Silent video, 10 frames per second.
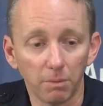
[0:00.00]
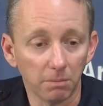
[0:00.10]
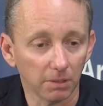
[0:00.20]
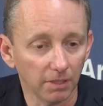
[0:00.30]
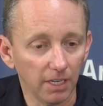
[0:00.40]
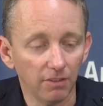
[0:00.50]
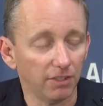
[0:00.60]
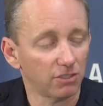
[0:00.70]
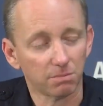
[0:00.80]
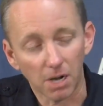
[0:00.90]
what we
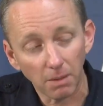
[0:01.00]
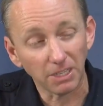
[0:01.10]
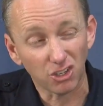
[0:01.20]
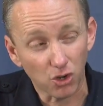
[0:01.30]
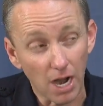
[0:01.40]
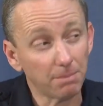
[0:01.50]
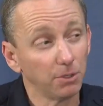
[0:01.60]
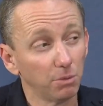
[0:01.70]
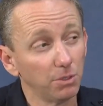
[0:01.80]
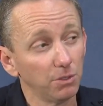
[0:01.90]
believe is probably
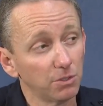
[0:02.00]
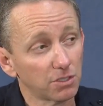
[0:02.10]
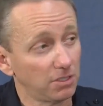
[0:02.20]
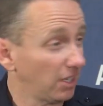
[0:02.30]
shrapnel wounds.